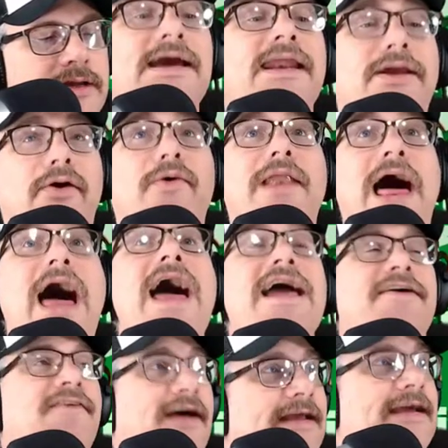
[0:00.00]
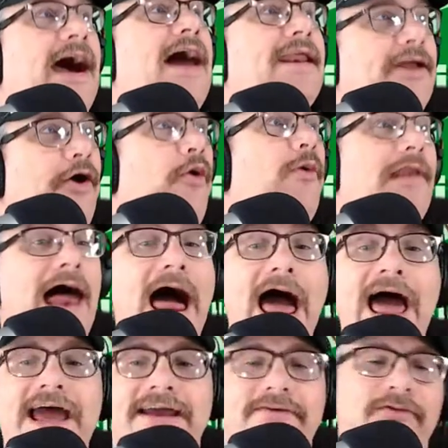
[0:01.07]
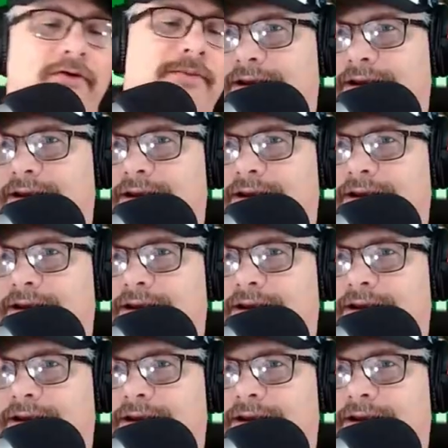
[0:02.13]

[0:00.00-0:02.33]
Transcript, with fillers: I gotta go live. I gotta go live.